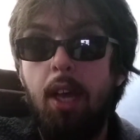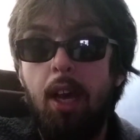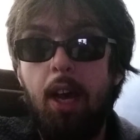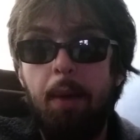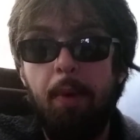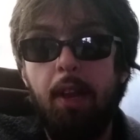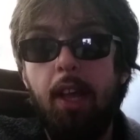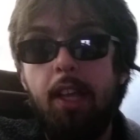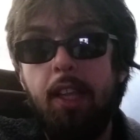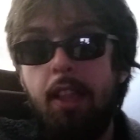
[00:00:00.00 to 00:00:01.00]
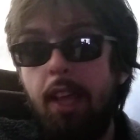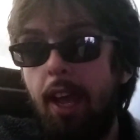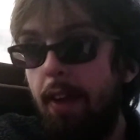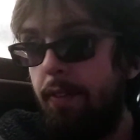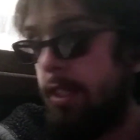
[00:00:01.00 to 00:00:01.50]
Luckily, they
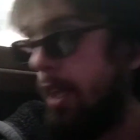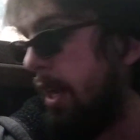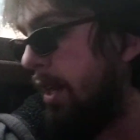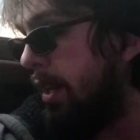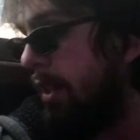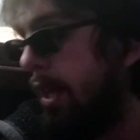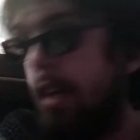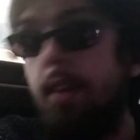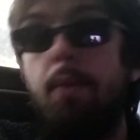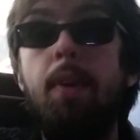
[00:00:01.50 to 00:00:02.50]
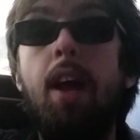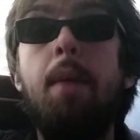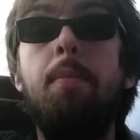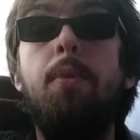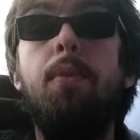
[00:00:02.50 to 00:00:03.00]
have decided that when
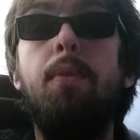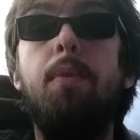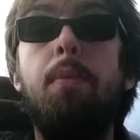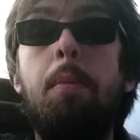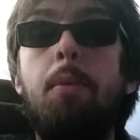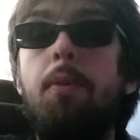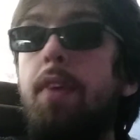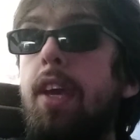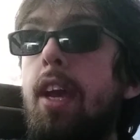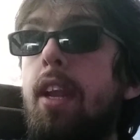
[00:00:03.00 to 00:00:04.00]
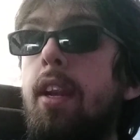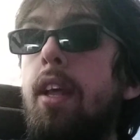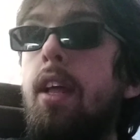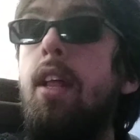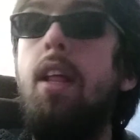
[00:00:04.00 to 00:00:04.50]
we move again,
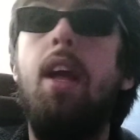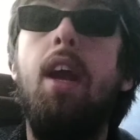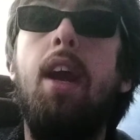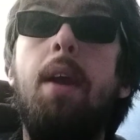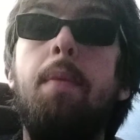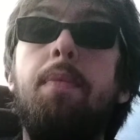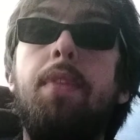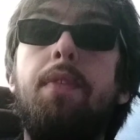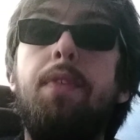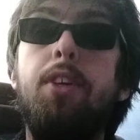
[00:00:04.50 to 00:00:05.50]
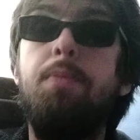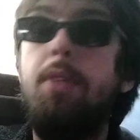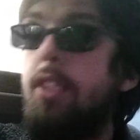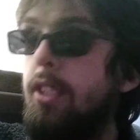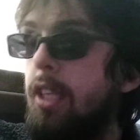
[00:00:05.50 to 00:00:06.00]
the fish
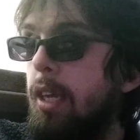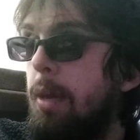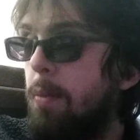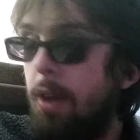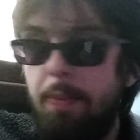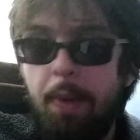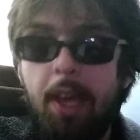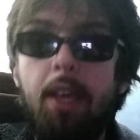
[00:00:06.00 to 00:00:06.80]
business can come with me,